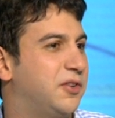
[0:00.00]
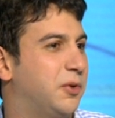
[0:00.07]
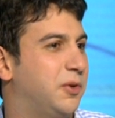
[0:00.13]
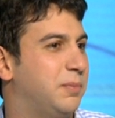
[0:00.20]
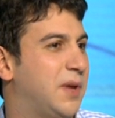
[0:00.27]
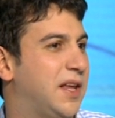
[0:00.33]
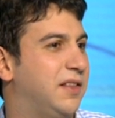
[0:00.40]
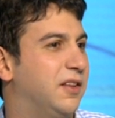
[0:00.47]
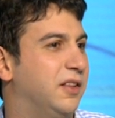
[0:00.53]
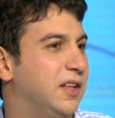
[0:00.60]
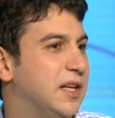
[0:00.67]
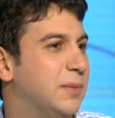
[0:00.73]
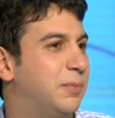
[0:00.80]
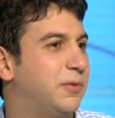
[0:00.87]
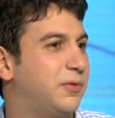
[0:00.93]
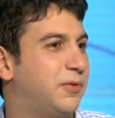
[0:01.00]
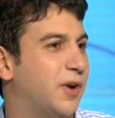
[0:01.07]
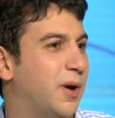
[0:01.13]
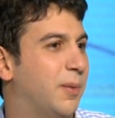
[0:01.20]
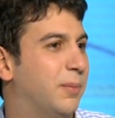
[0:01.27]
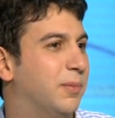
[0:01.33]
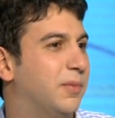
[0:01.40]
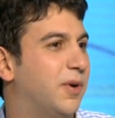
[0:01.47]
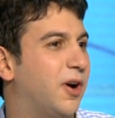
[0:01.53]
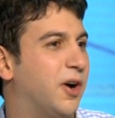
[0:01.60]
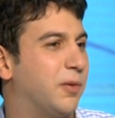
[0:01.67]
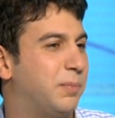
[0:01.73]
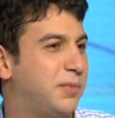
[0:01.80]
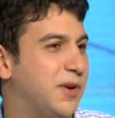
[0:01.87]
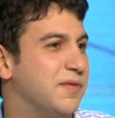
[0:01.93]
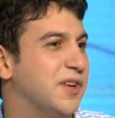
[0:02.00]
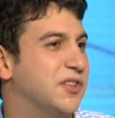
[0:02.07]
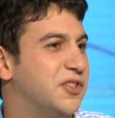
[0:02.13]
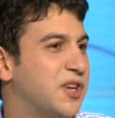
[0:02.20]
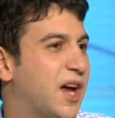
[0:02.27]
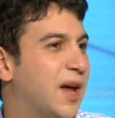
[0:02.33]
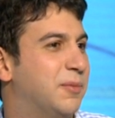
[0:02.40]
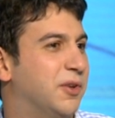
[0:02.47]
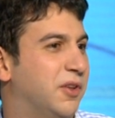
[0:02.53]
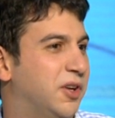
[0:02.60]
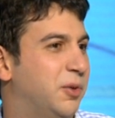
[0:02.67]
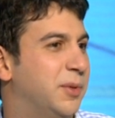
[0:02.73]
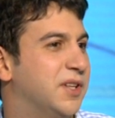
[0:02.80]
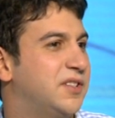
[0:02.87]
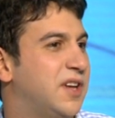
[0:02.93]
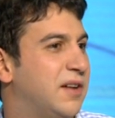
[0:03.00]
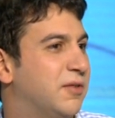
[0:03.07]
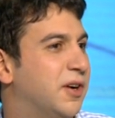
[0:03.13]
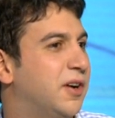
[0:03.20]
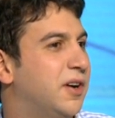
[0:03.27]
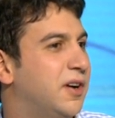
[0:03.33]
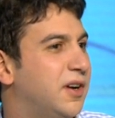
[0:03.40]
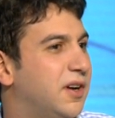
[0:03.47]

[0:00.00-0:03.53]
So it made the leap from our previous jobs a little bit safer.